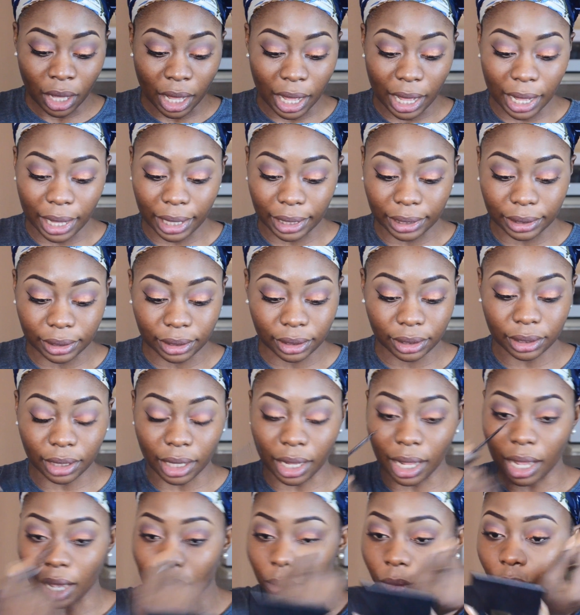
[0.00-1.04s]
And
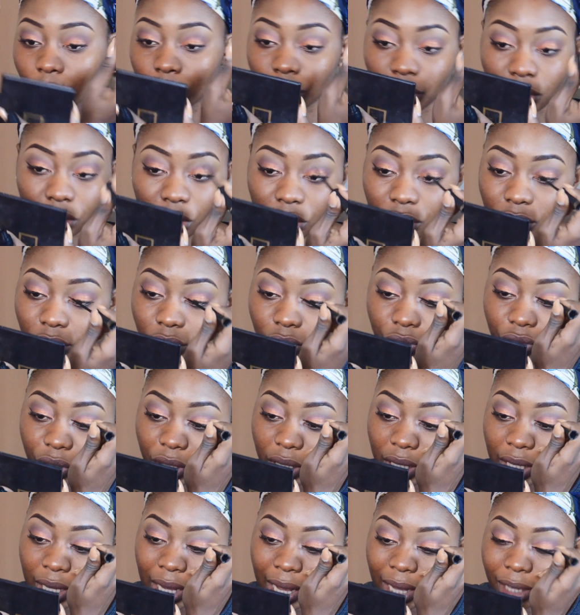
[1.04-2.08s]
I was just
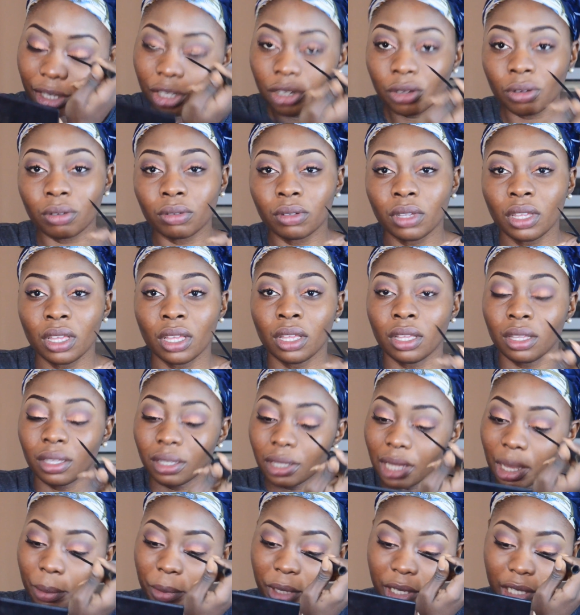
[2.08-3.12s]
reading. And you know,
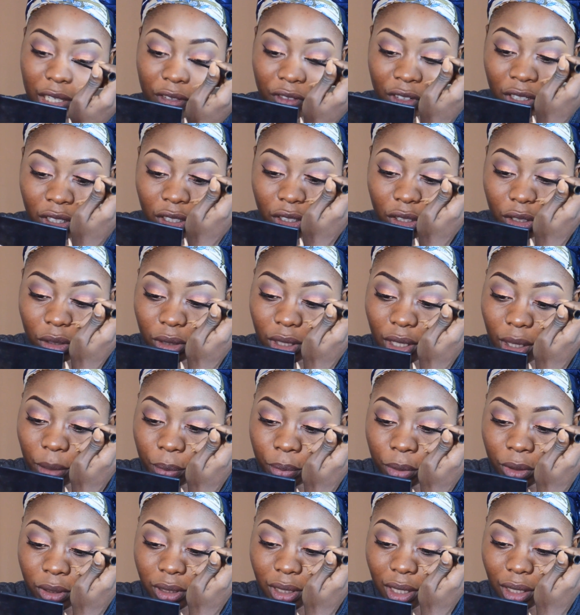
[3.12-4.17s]
I mean, living in the
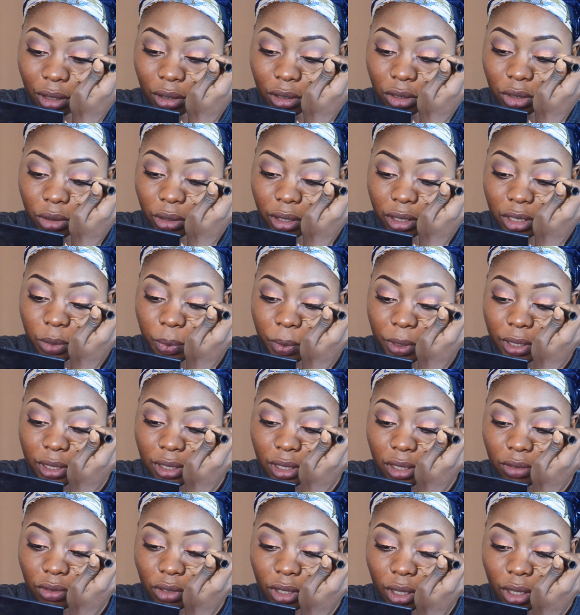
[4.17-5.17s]
UK, books are not so expensive.